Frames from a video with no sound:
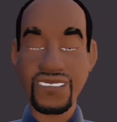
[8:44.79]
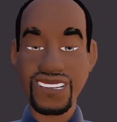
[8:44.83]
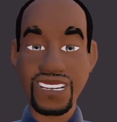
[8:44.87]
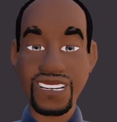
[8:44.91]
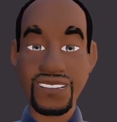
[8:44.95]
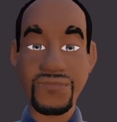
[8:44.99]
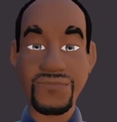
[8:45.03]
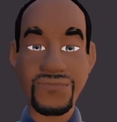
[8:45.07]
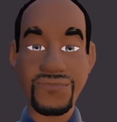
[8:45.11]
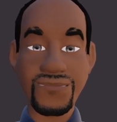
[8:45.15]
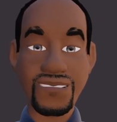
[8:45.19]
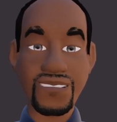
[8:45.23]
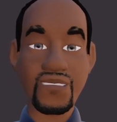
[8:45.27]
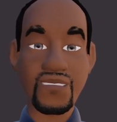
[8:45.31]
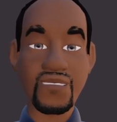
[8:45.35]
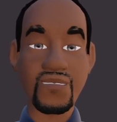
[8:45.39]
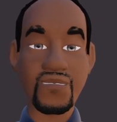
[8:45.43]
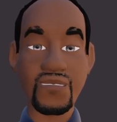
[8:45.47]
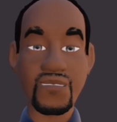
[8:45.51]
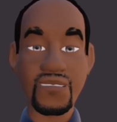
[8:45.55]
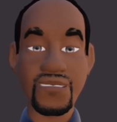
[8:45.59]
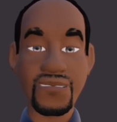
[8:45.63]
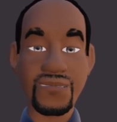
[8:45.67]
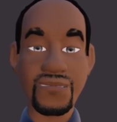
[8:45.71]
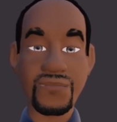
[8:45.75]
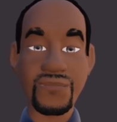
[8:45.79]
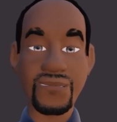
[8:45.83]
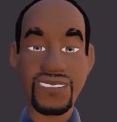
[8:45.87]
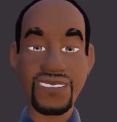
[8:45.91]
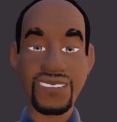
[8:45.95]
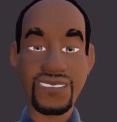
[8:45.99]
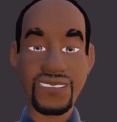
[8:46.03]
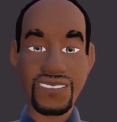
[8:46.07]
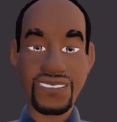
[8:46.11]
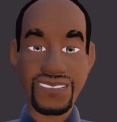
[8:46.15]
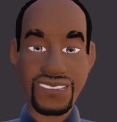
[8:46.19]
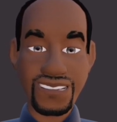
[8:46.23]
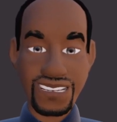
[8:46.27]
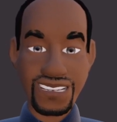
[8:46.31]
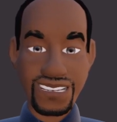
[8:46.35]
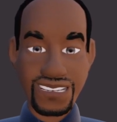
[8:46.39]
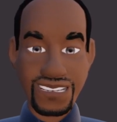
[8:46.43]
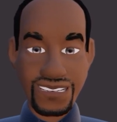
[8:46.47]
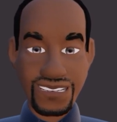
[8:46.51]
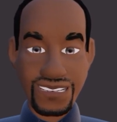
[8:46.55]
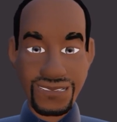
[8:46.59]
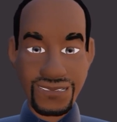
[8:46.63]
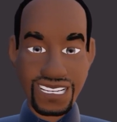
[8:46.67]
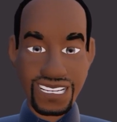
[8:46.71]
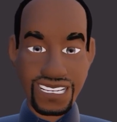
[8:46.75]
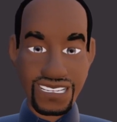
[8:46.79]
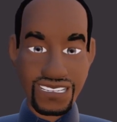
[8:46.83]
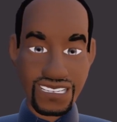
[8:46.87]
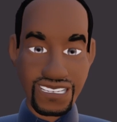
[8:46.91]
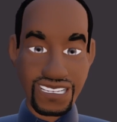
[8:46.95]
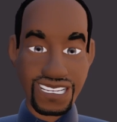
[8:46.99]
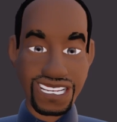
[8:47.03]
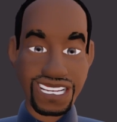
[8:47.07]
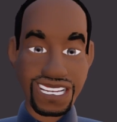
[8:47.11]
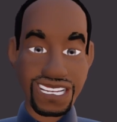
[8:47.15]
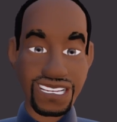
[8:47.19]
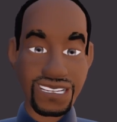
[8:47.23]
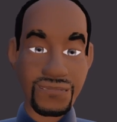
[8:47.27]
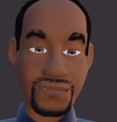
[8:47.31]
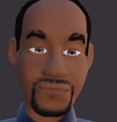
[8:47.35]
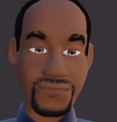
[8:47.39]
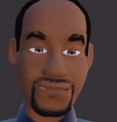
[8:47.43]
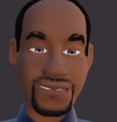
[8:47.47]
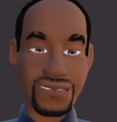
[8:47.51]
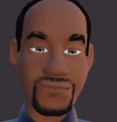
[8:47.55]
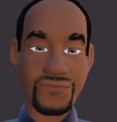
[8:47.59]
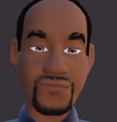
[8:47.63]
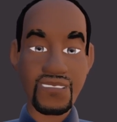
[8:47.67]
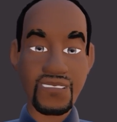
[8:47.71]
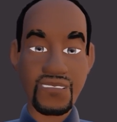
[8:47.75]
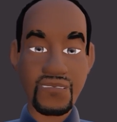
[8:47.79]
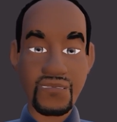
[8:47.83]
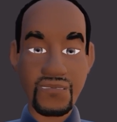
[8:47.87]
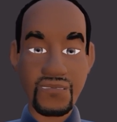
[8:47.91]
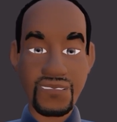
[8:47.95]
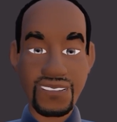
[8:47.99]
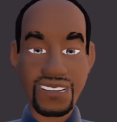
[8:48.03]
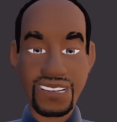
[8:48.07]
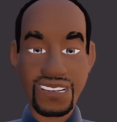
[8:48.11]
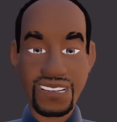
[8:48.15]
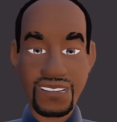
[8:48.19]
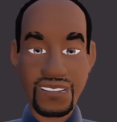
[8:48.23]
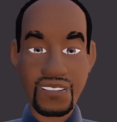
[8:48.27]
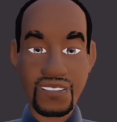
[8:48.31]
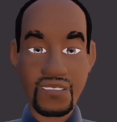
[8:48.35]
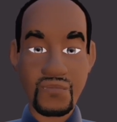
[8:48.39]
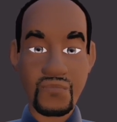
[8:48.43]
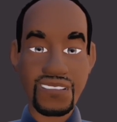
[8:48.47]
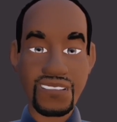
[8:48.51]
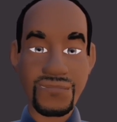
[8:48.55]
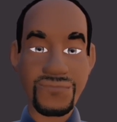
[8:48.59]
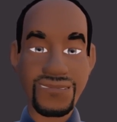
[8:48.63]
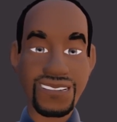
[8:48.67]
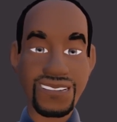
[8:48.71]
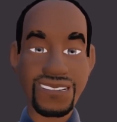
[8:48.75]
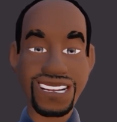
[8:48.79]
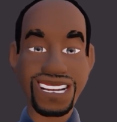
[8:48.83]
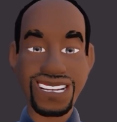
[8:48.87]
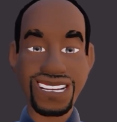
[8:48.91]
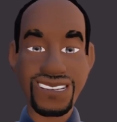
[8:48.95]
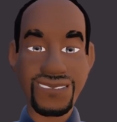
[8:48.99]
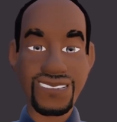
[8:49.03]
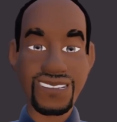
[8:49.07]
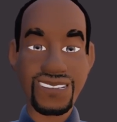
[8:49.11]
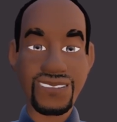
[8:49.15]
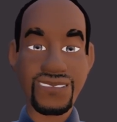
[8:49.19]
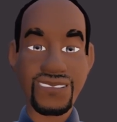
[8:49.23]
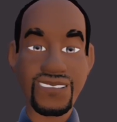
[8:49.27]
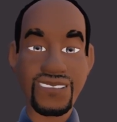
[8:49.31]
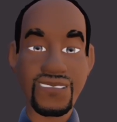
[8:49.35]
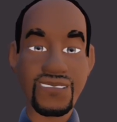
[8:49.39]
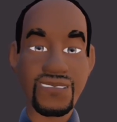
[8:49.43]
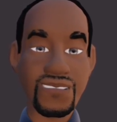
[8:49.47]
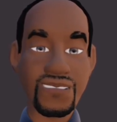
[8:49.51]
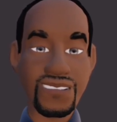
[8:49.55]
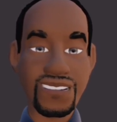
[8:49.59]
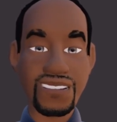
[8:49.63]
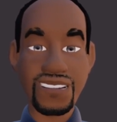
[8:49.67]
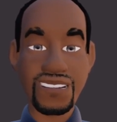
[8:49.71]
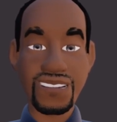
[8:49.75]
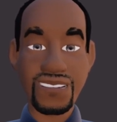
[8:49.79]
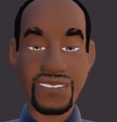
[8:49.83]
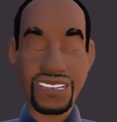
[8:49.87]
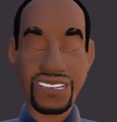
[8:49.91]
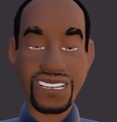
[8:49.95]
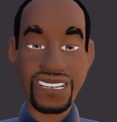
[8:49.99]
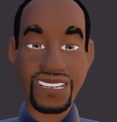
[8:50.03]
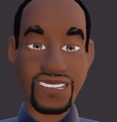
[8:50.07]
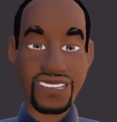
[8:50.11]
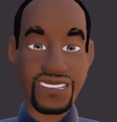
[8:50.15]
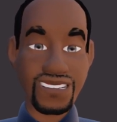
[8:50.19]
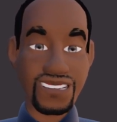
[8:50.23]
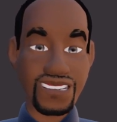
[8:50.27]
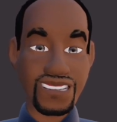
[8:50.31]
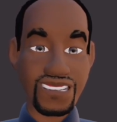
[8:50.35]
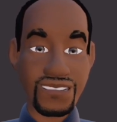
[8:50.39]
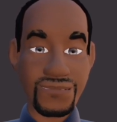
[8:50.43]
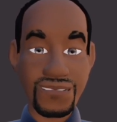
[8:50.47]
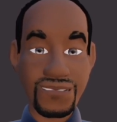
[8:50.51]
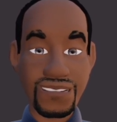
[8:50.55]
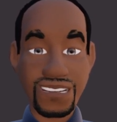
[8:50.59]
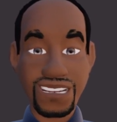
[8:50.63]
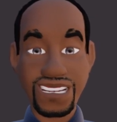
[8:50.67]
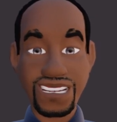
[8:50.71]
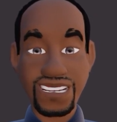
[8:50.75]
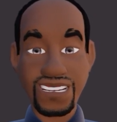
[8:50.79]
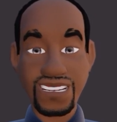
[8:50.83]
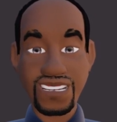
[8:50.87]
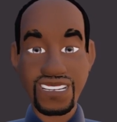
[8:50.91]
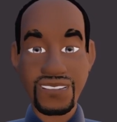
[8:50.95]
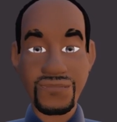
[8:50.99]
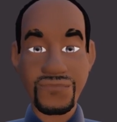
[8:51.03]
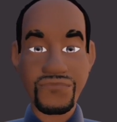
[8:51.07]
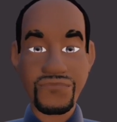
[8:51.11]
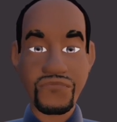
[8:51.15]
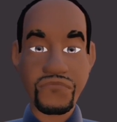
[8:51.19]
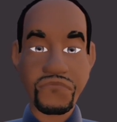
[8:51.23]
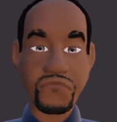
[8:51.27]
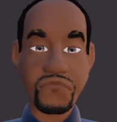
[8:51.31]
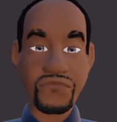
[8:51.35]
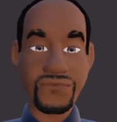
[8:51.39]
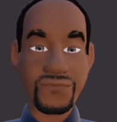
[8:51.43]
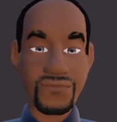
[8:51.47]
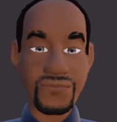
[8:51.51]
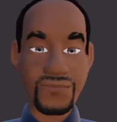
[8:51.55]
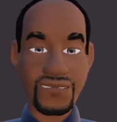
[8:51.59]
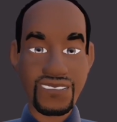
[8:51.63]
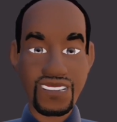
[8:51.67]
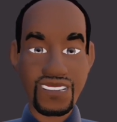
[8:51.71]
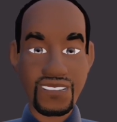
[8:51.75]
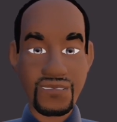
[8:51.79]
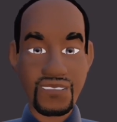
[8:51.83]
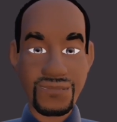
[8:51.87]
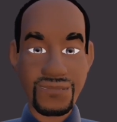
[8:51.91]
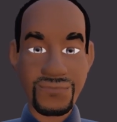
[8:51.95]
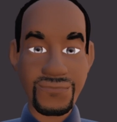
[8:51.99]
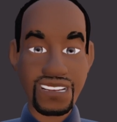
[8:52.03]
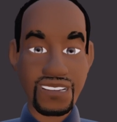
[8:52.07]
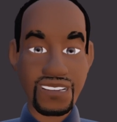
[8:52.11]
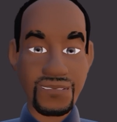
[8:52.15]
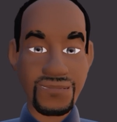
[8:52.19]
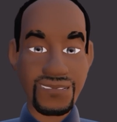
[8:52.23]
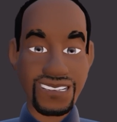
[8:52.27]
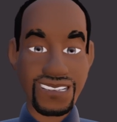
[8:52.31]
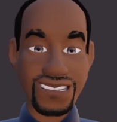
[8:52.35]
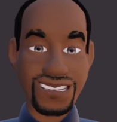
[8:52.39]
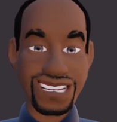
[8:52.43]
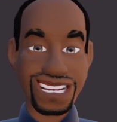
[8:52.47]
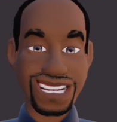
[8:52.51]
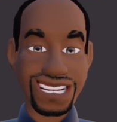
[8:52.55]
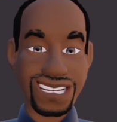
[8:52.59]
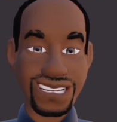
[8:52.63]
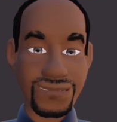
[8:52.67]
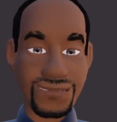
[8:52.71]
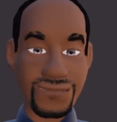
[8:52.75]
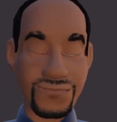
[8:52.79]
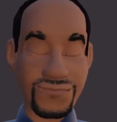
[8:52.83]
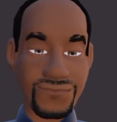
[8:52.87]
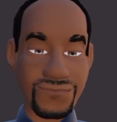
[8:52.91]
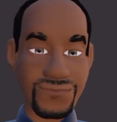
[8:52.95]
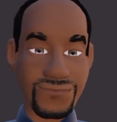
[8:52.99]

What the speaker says: if for no other reason than to tell the people who are weaponizing the legal system against him to go and pound sand.